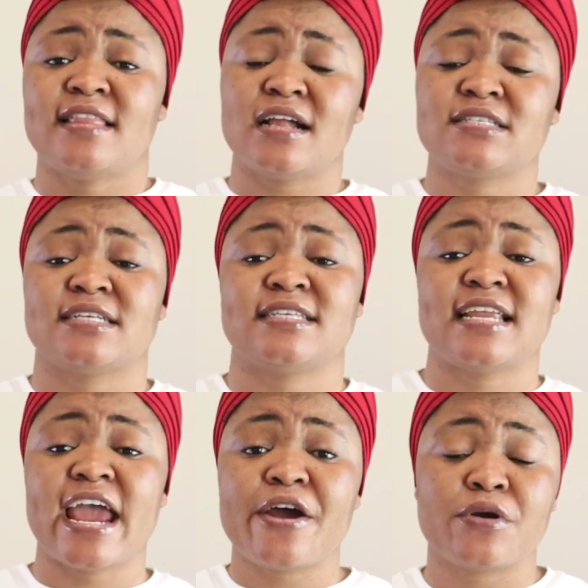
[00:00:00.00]
done
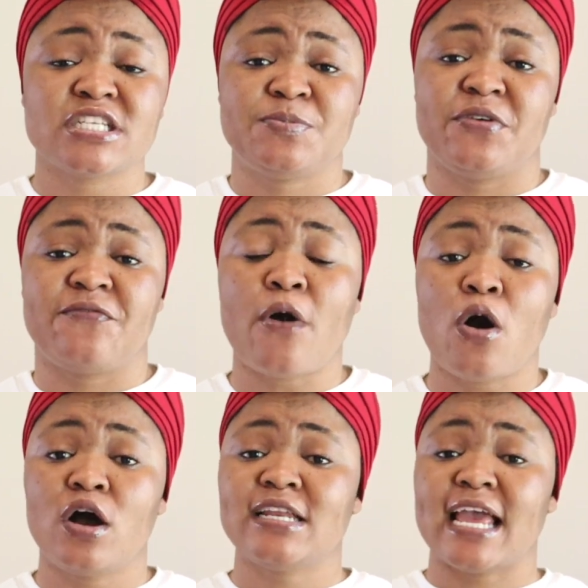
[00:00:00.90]
certain errors
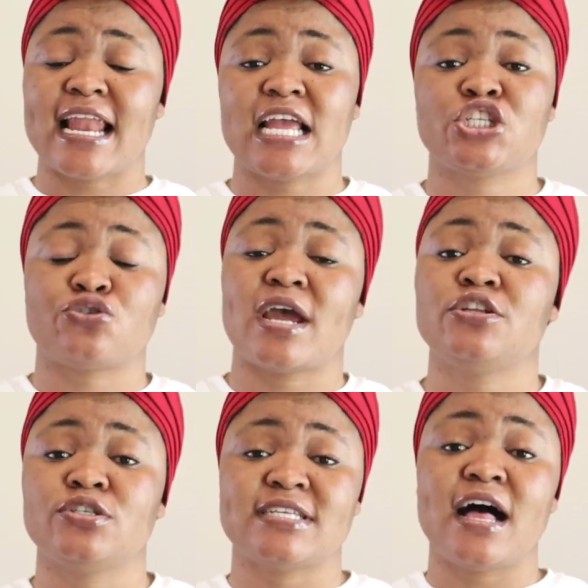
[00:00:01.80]
before they are like
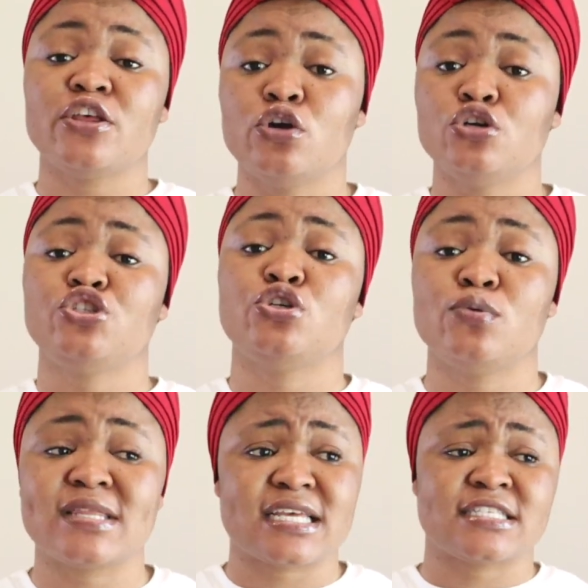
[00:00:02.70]
trying to tell you
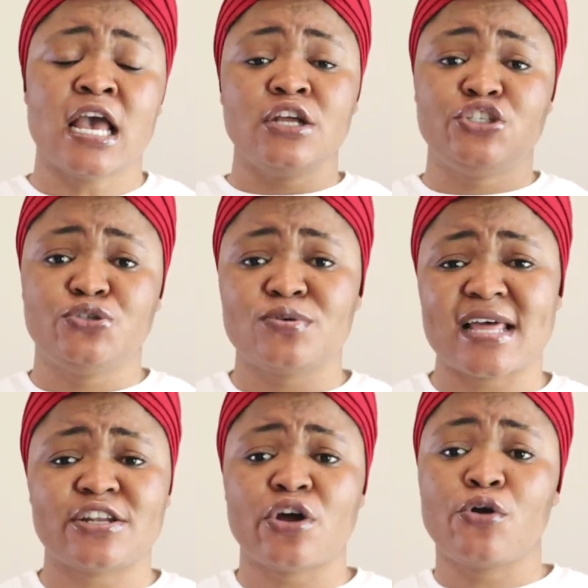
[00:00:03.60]
do this do
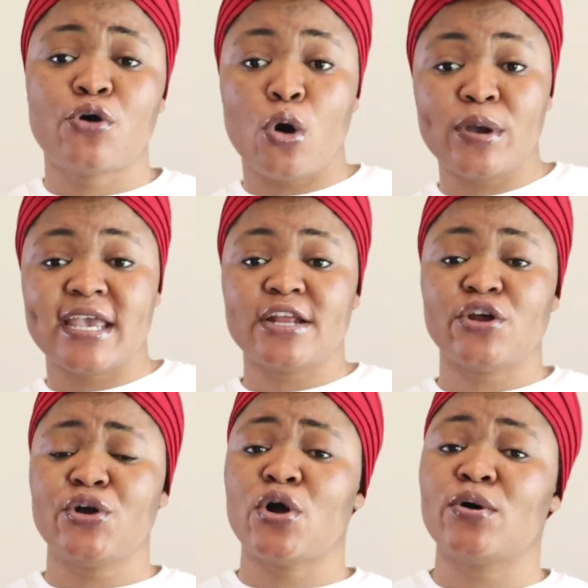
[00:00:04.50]
that don't go here
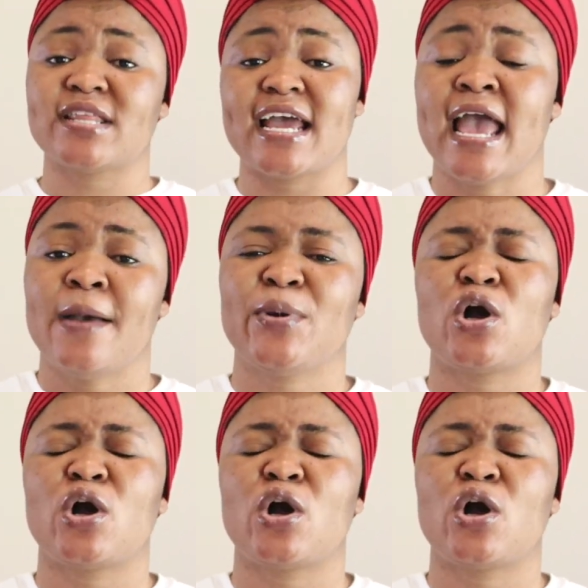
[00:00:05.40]
don't go there